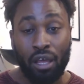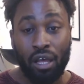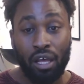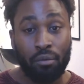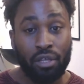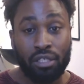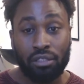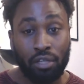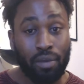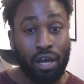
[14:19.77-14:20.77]
It's
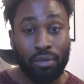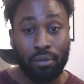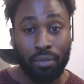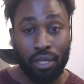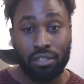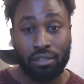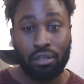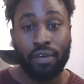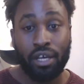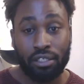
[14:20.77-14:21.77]
not about being blind to the
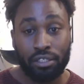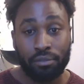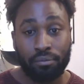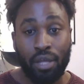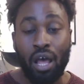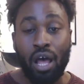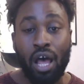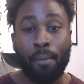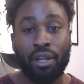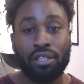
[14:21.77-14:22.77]
facts,
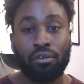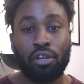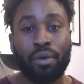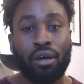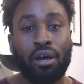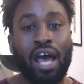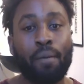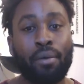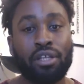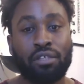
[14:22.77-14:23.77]
but it's all about how
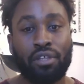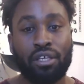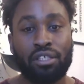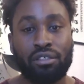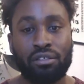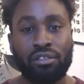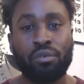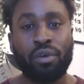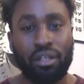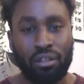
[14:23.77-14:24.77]
much of this
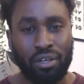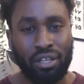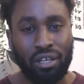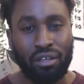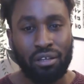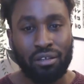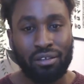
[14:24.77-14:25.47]
do I need,